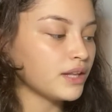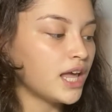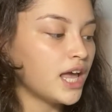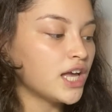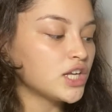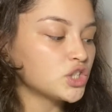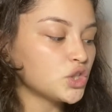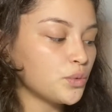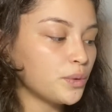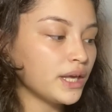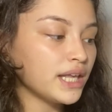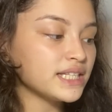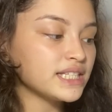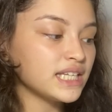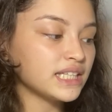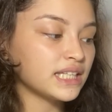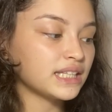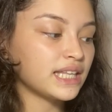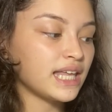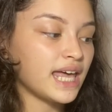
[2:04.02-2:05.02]
So we can
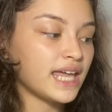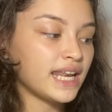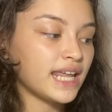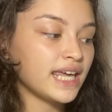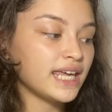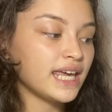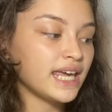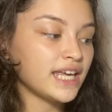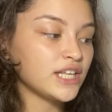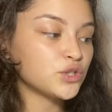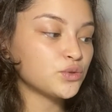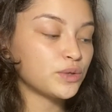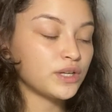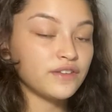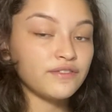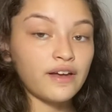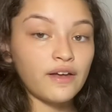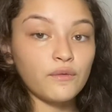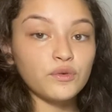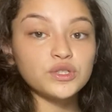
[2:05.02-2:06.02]
see that the
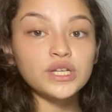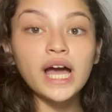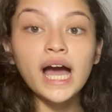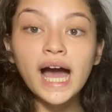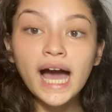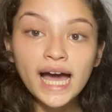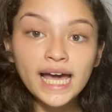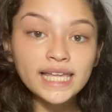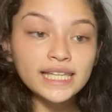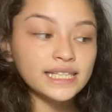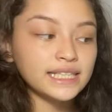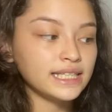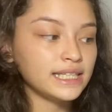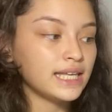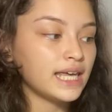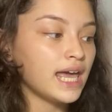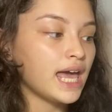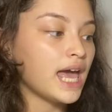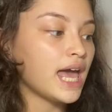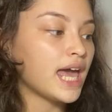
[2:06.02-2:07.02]
NA25 was
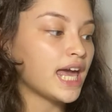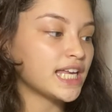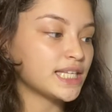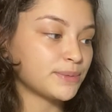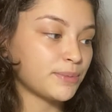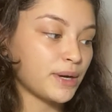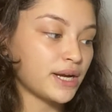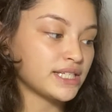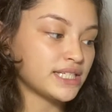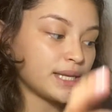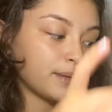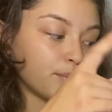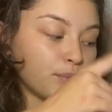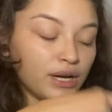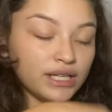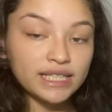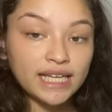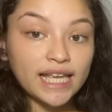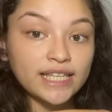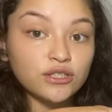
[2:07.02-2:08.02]
highly expressed in
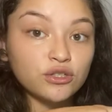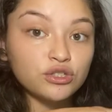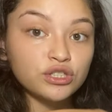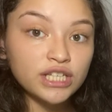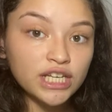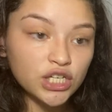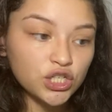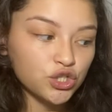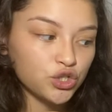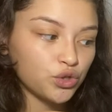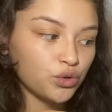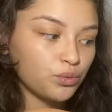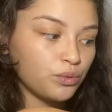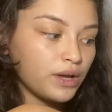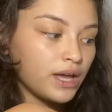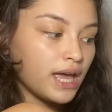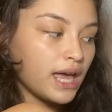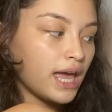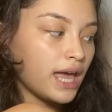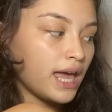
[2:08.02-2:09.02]
breast cancer tissue,
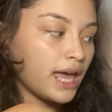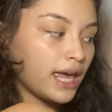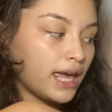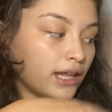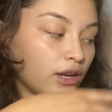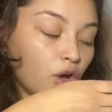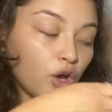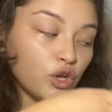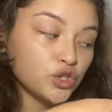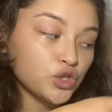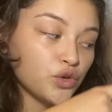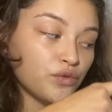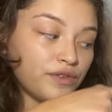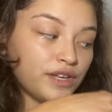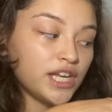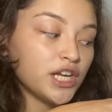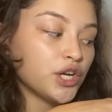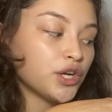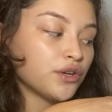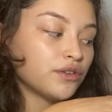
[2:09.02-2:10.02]
and also over
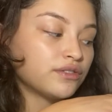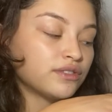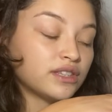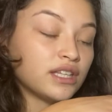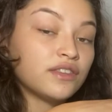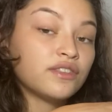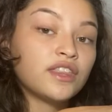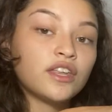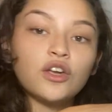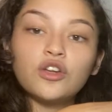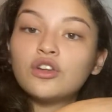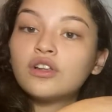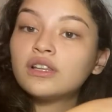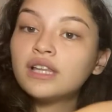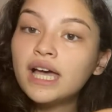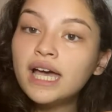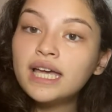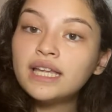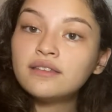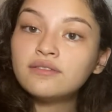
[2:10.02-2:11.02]
here, the thicker the
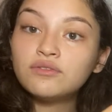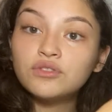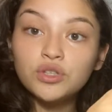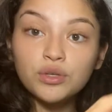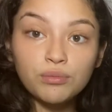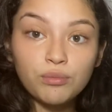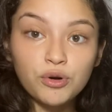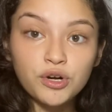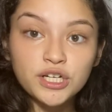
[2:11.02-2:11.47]
line, the more